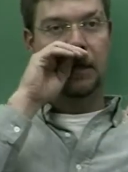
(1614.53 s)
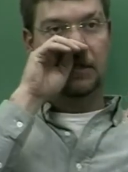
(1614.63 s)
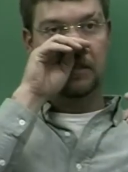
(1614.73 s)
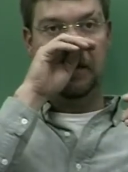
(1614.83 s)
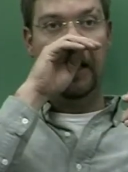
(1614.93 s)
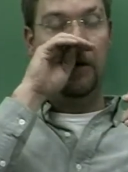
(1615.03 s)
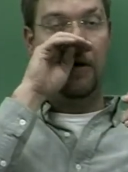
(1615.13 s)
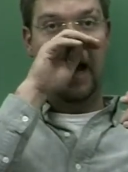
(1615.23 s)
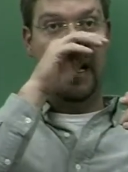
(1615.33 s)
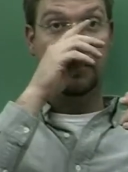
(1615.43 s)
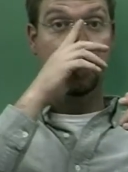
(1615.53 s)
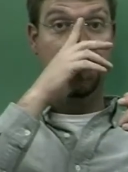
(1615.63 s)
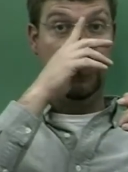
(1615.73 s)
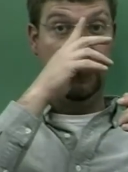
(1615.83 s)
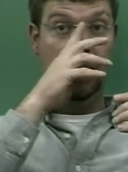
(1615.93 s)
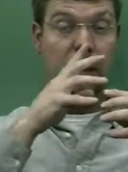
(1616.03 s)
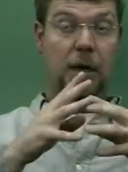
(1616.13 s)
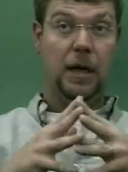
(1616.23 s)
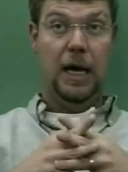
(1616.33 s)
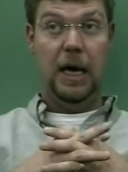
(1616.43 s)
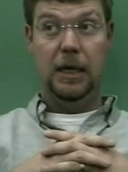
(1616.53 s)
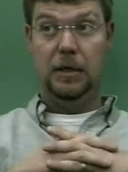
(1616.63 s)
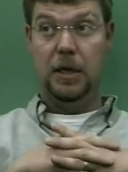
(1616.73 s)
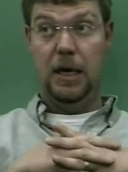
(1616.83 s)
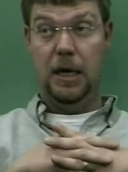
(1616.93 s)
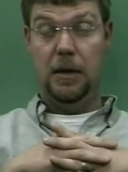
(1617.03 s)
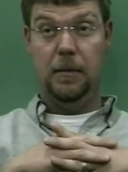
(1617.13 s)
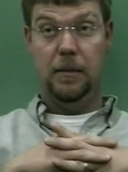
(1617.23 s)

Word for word: So they are actively in uh,